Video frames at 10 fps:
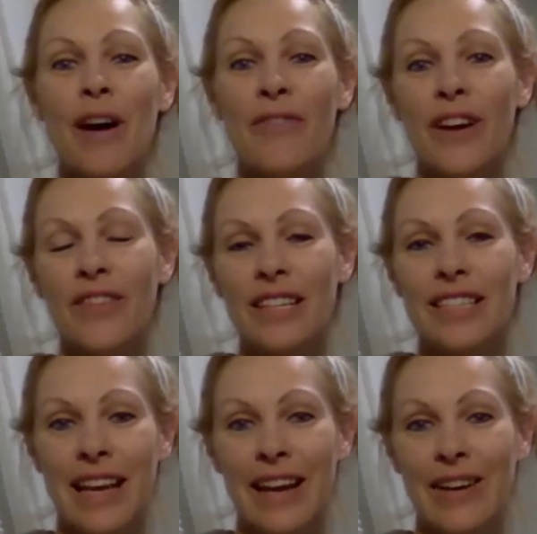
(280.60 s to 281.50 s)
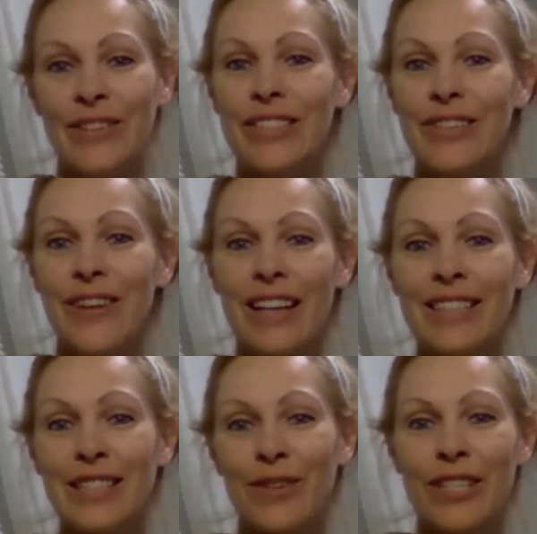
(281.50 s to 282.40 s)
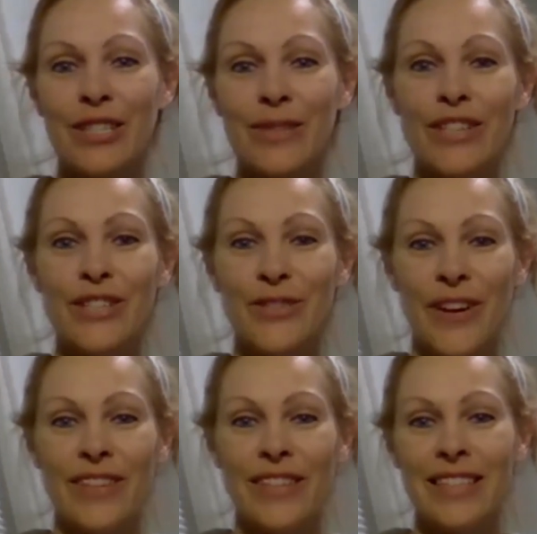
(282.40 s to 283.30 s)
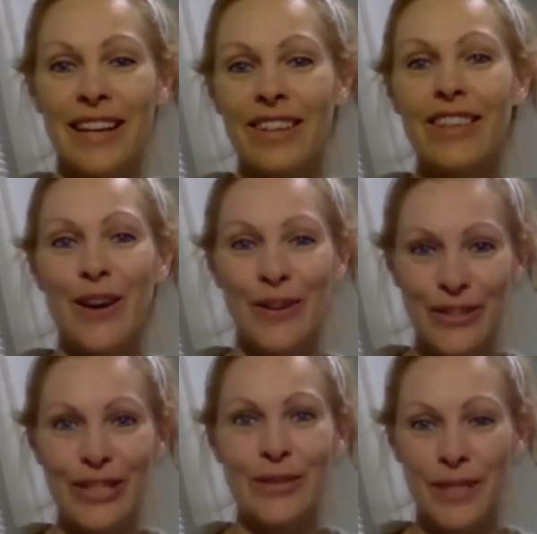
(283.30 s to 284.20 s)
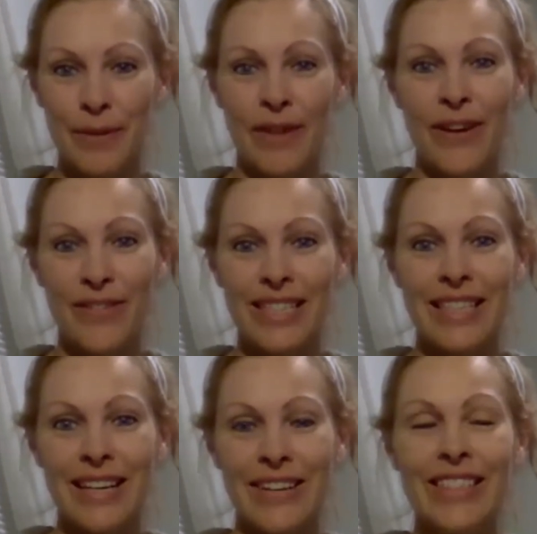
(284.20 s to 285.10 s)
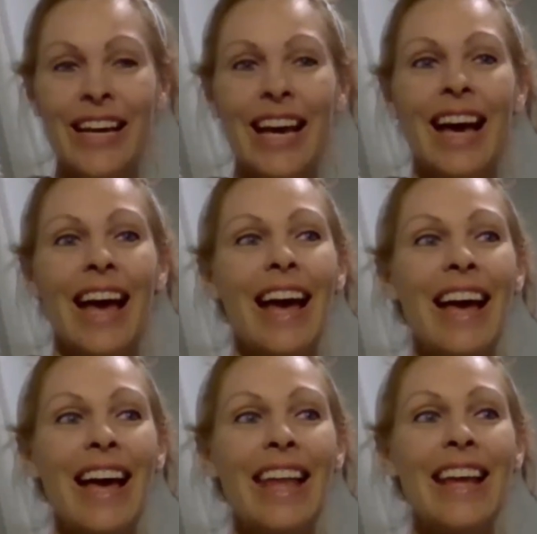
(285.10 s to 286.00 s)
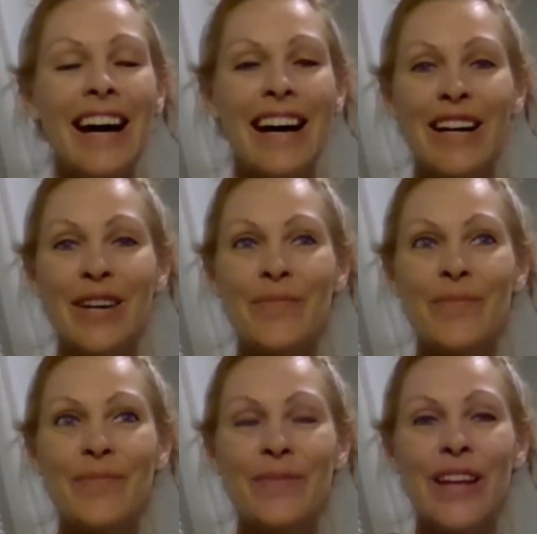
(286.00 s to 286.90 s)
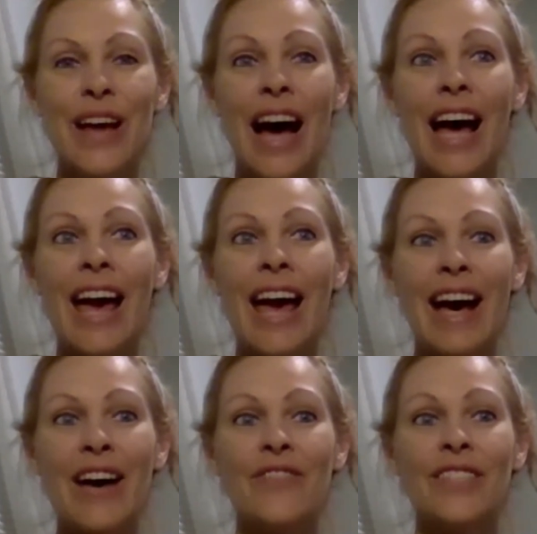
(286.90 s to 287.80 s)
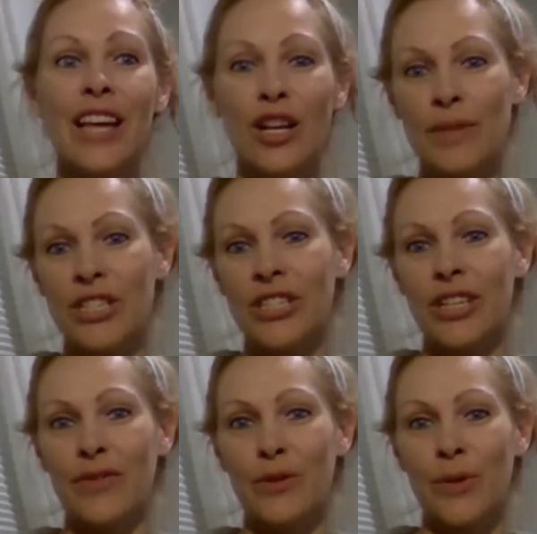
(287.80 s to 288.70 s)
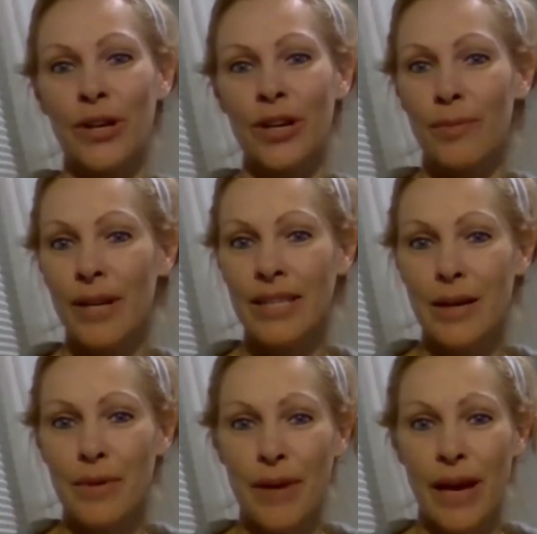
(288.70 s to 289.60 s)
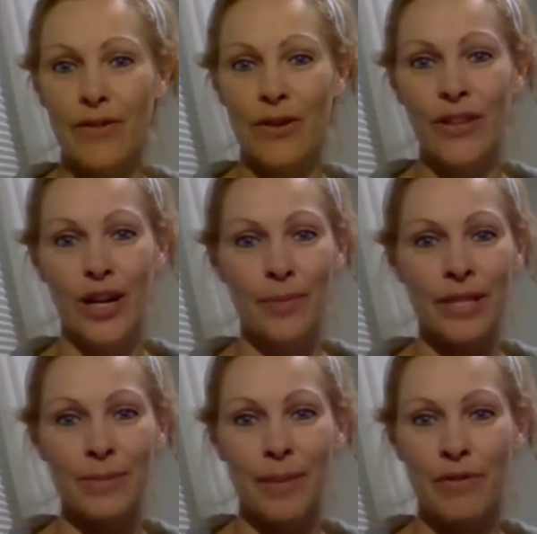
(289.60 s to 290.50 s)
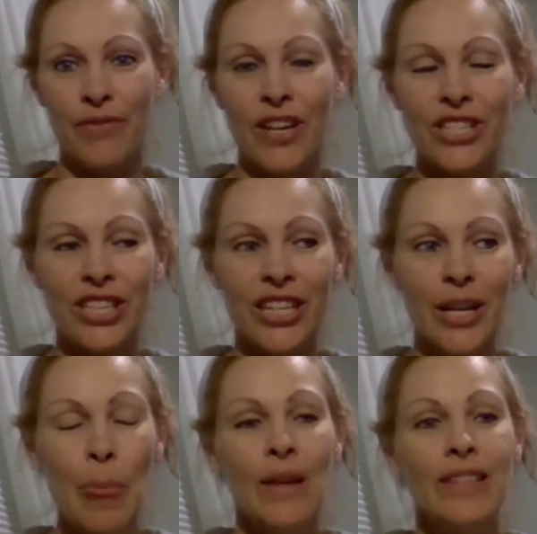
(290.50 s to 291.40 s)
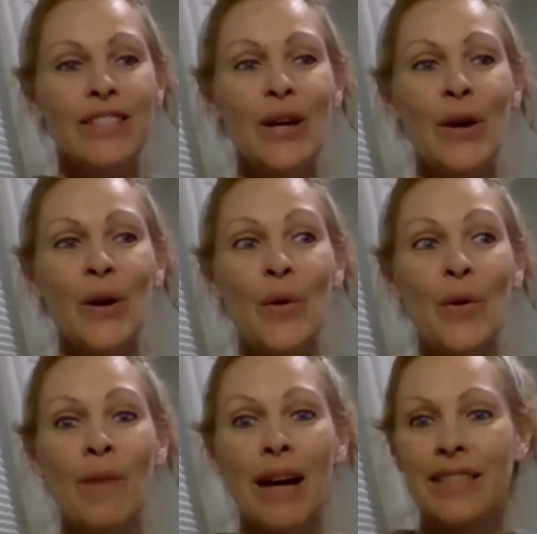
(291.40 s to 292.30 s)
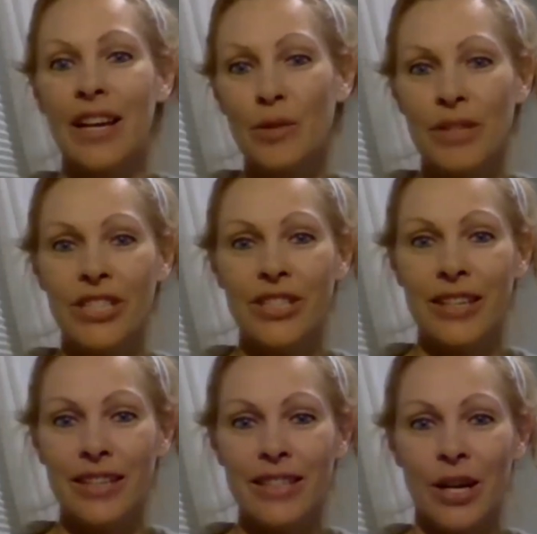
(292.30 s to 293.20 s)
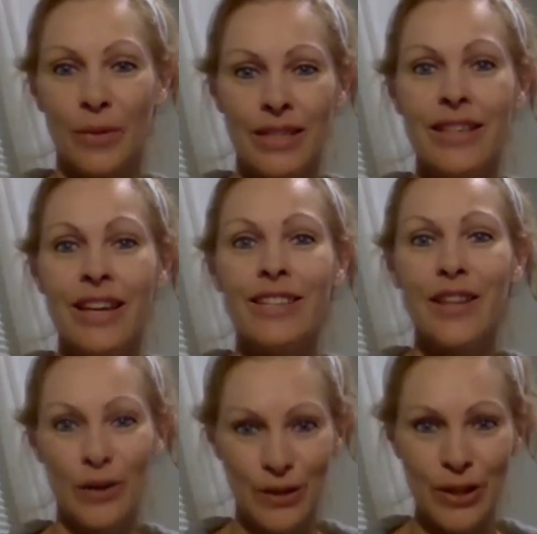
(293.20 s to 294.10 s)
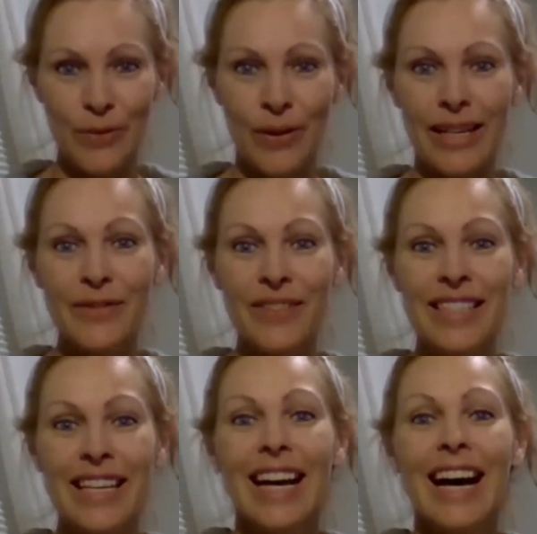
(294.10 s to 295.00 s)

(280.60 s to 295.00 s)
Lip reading: my favorite sound. You asked the question, what is your favorite sound in the ocean? Favorite sound. And I have a sound machine for work because I'm a behavioral therapist by profession. So my sound machine is always set to the ocean waves.